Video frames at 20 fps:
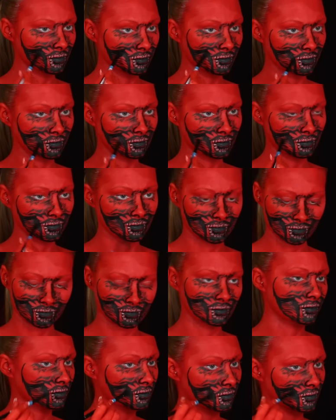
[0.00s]

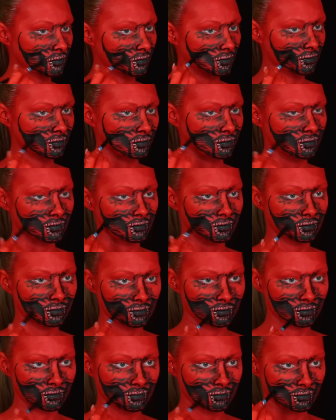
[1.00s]

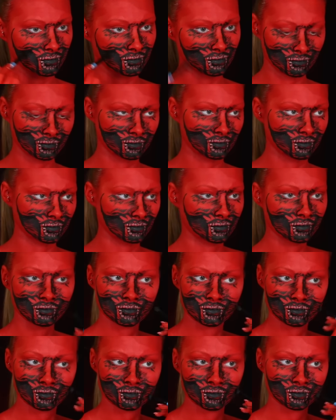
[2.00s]

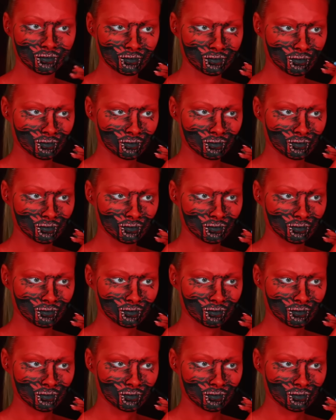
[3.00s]
(silence)